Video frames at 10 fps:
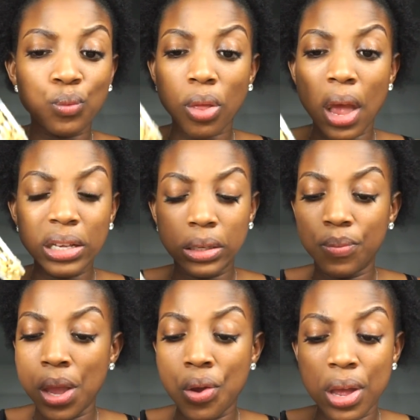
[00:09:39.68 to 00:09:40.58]
That's
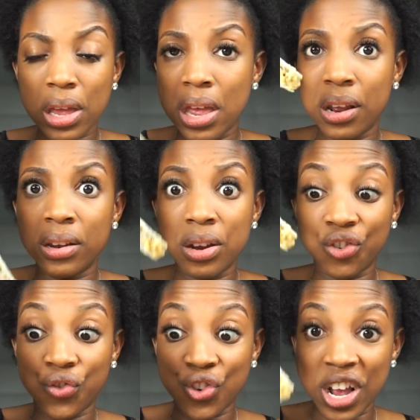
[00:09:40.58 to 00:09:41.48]
something you can get in
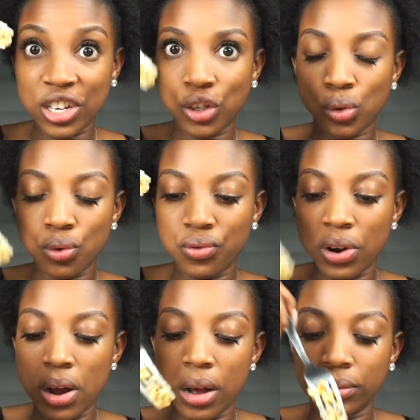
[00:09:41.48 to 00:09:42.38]
a
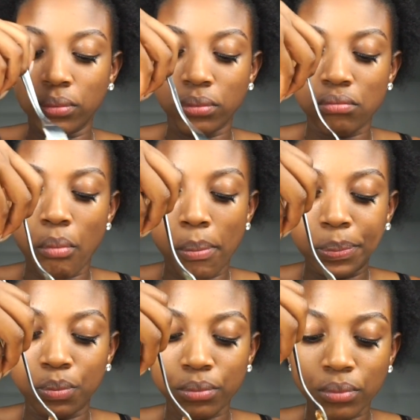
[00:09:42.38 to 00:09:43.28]
restaurant.
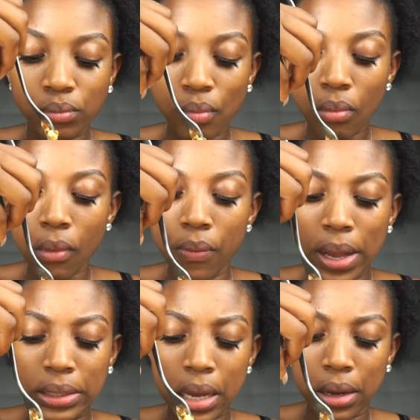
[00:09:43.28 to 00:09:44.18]

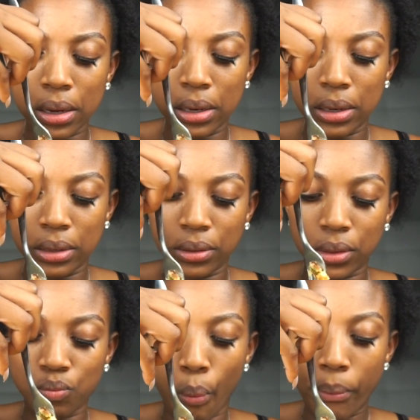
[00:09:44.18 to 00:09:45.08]
That's how good it
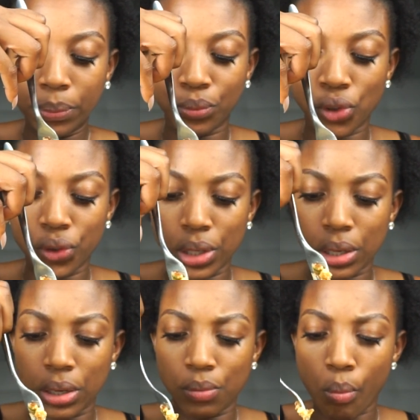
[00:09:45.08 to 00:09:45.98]
is. It's really
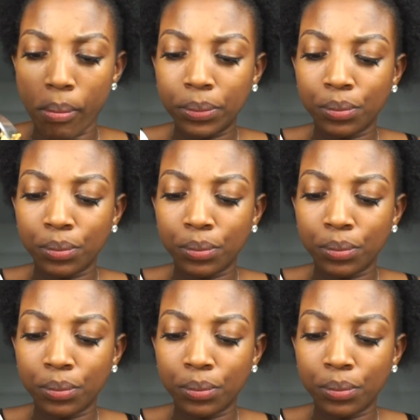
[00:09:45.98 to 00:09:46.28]
good.